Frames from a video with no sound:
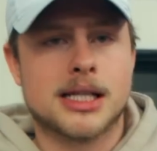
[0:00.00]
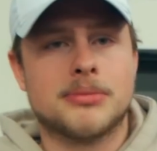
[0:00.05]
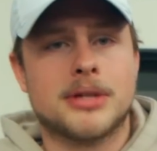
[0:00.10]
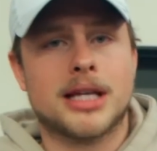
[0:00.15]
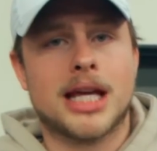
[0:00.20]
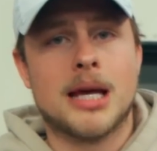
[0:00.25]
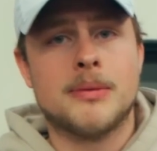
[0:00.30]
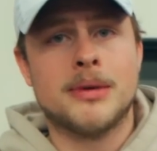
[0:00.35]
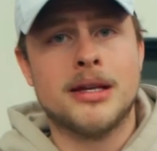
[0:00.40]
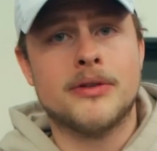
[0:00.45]
up the
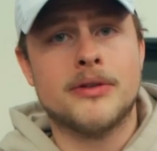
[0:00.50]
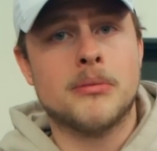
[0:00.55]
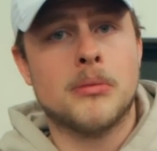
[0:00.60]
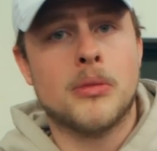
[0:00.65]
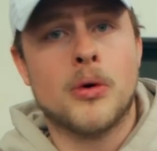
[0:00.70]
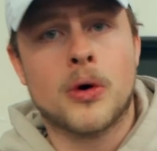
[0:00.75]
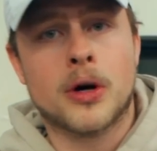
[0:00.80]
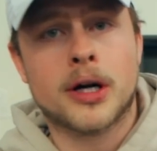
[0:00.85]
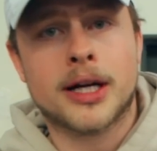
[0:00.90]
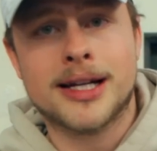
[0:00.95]
game even
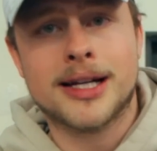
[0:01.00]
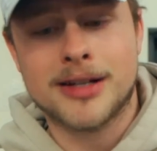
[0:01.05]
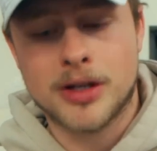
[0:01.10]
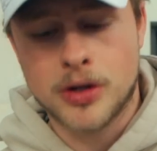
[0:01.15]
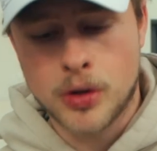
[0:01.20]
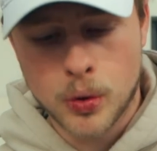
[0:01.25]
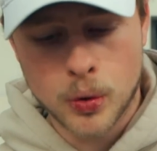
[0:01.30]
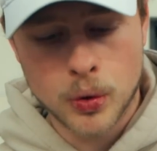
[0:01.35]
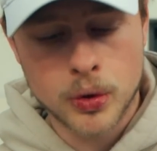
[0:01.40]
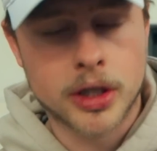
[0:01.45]
more, get
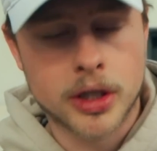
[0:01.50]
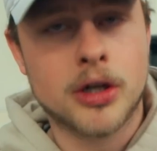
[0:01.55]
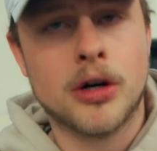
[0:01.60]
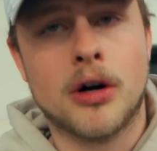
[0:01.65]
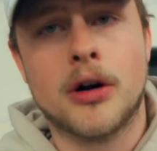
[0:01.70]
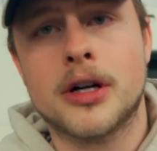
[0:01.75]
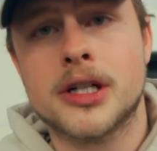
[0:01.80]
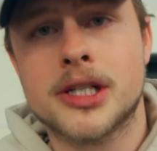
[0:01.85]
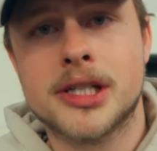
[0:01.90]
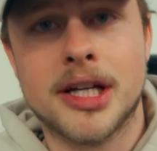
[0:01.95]
cooler
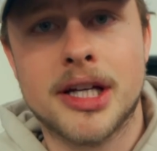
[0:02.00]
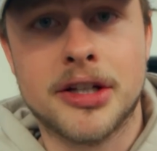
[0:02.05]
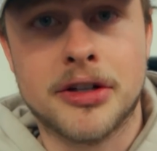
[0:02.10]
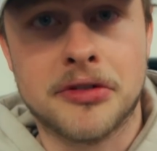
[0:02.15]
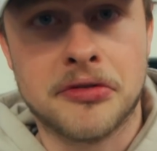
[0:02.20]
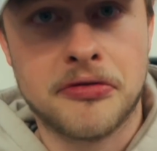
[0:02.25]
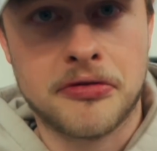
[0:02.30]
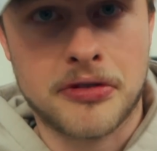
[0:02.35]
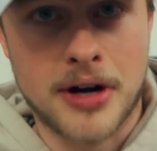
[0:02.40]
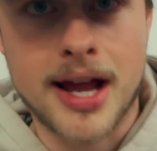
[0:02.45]
cards than
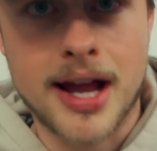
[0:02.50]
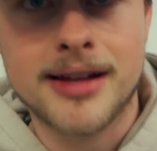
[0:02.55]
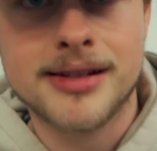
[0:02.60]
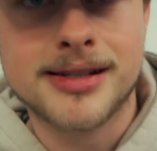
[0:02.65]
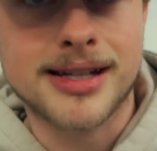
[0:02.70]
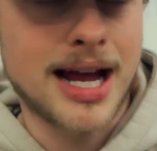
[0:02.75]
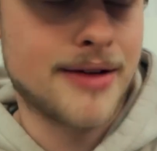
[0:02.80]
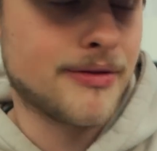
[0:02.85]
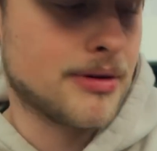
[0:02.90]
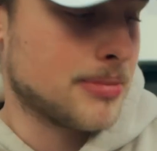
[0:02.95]
your
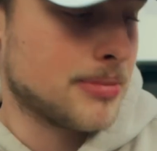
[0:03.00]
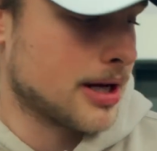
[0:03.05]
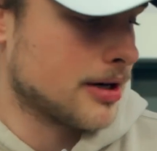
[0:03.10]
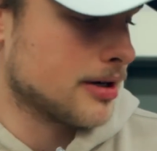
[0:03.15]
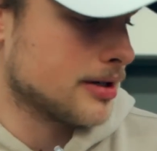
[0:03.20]
friends and have a better